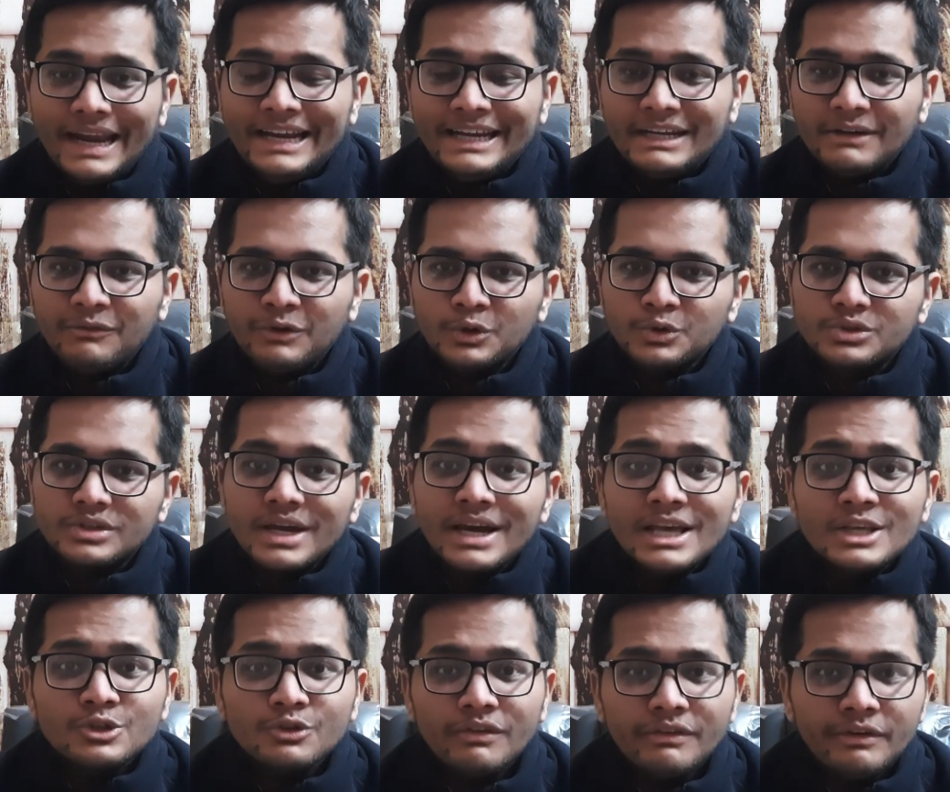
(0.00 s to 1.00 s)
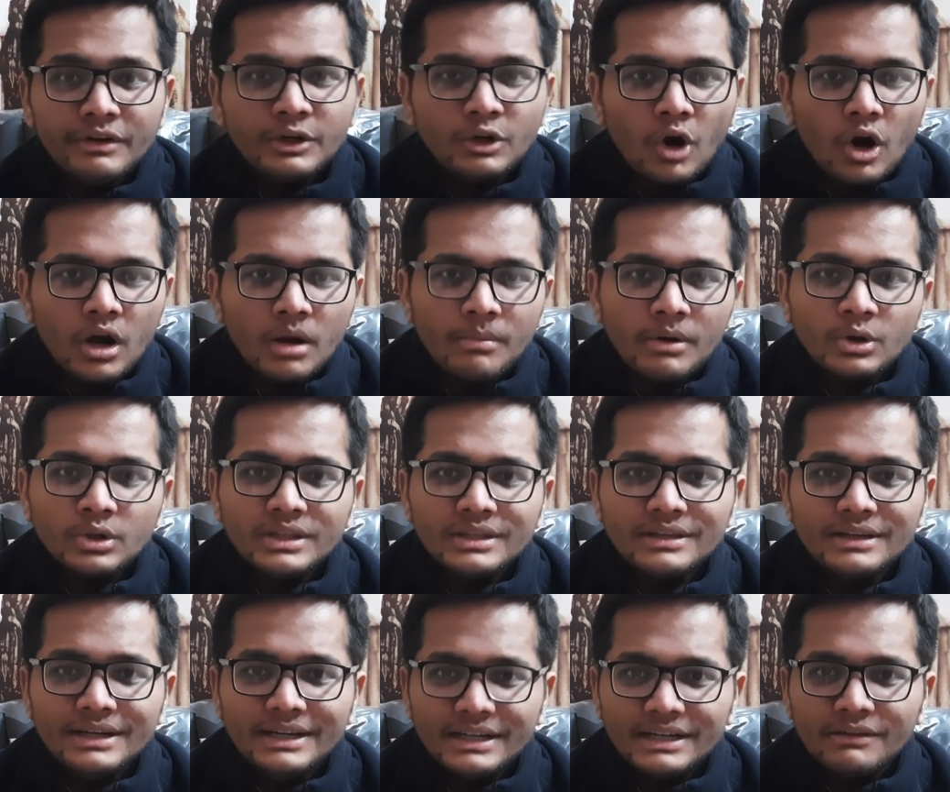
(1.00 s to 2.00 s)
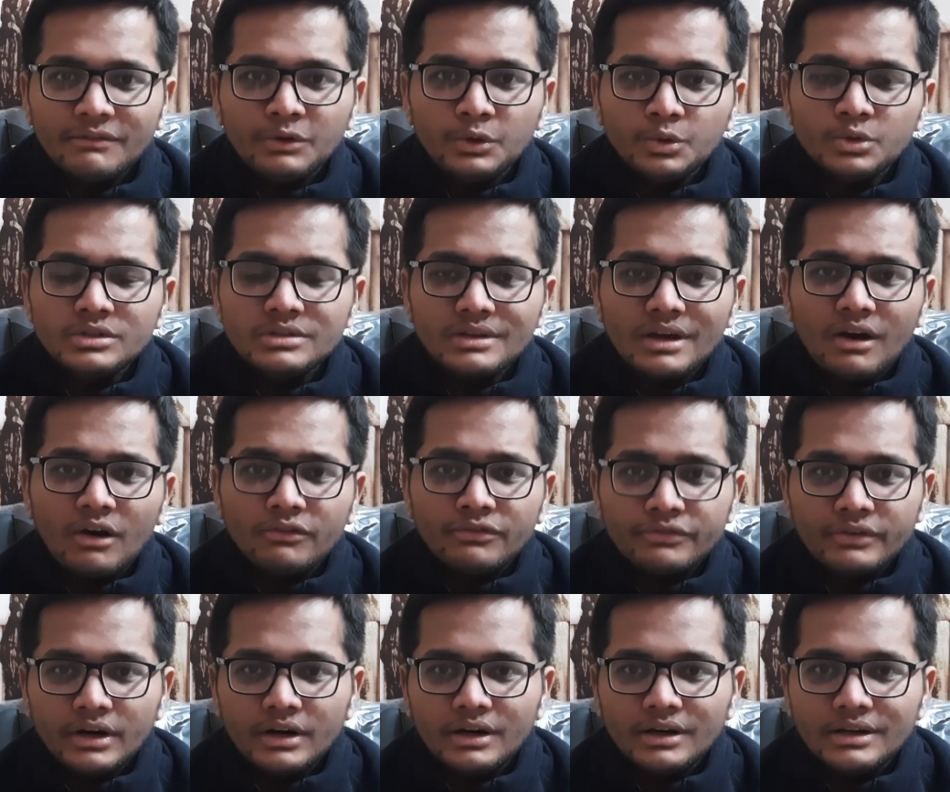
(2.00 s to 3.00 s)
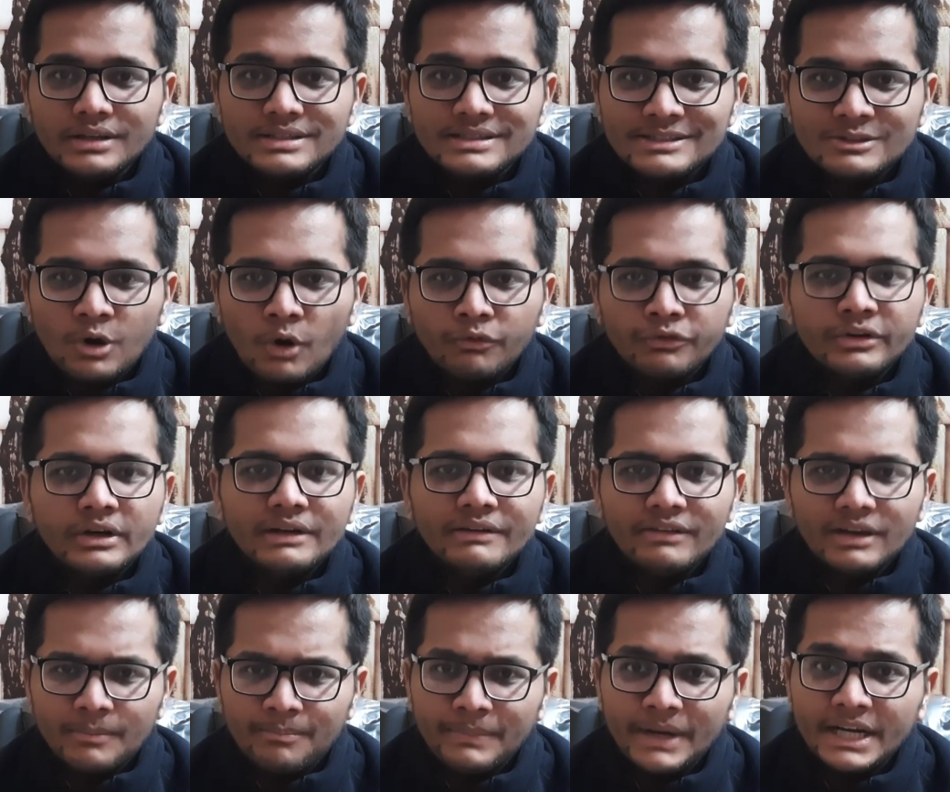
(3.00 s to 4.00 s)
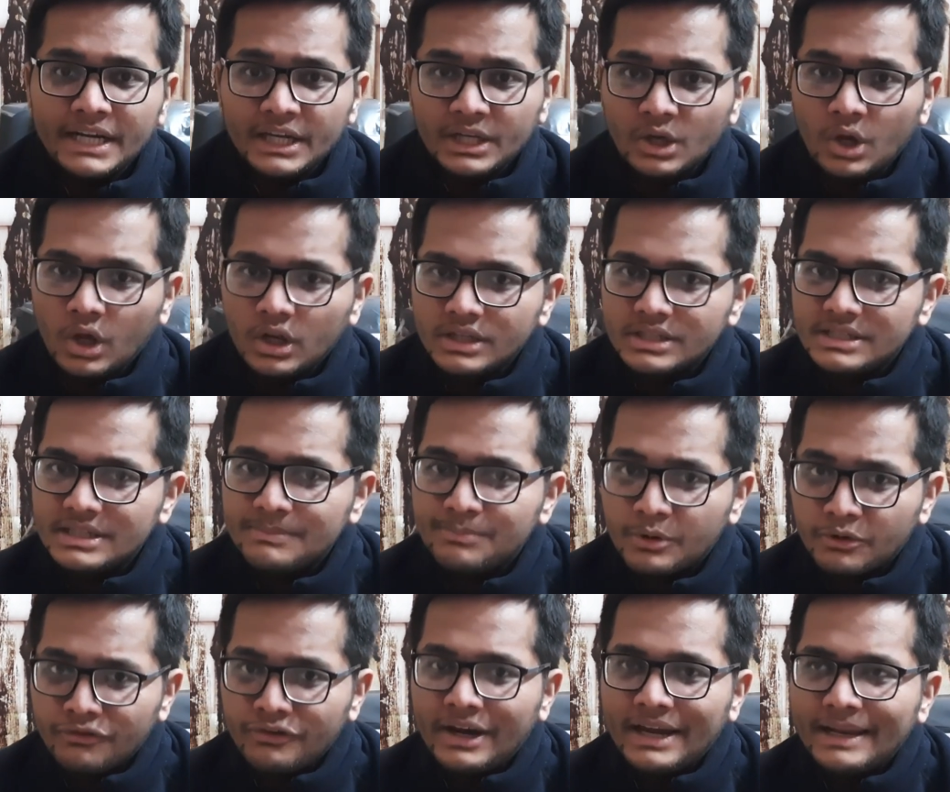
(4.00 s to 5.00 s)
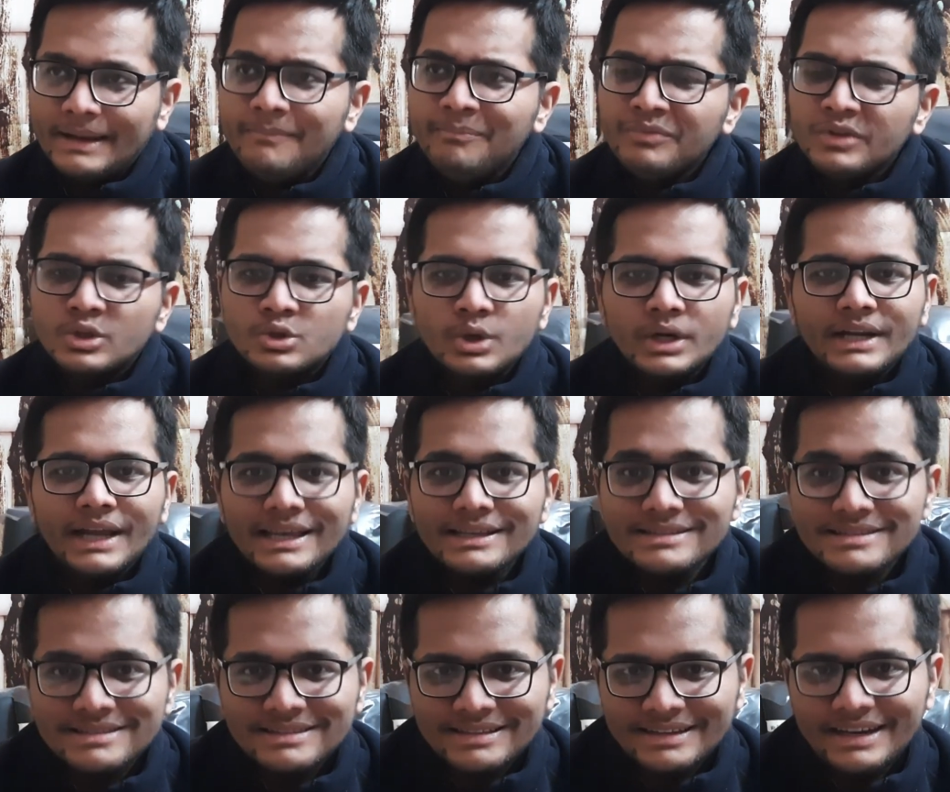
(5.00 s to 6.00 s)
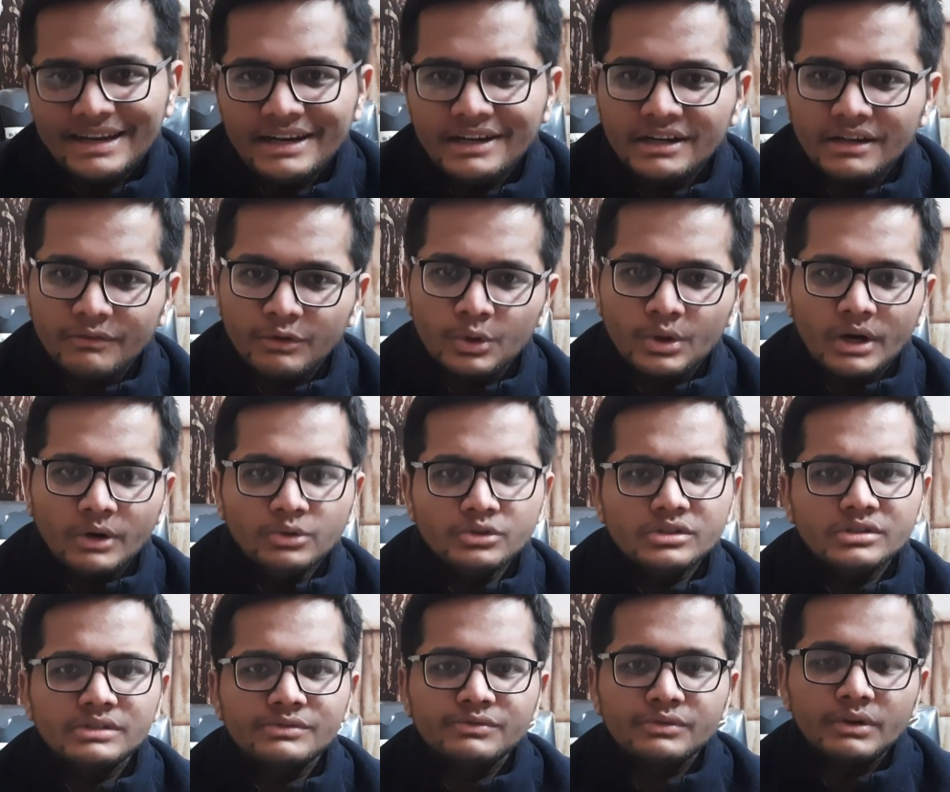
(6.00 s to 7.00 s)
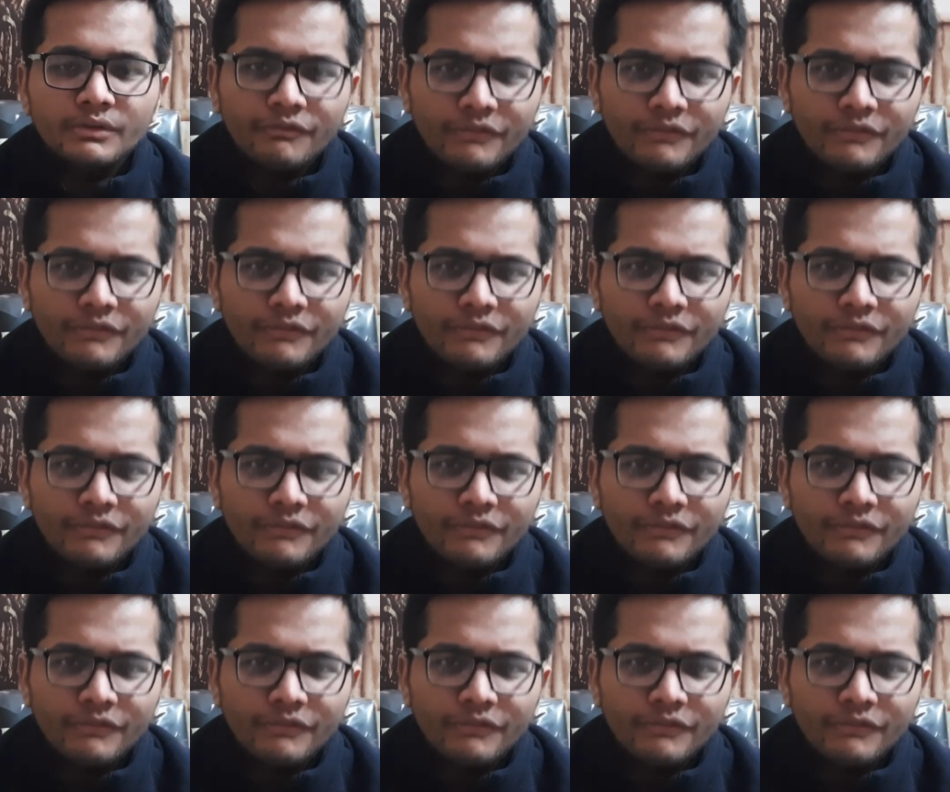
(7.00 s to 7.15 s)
interviews. So when we talk about the interviews of software development technology profile, so it has 3 interview rounds.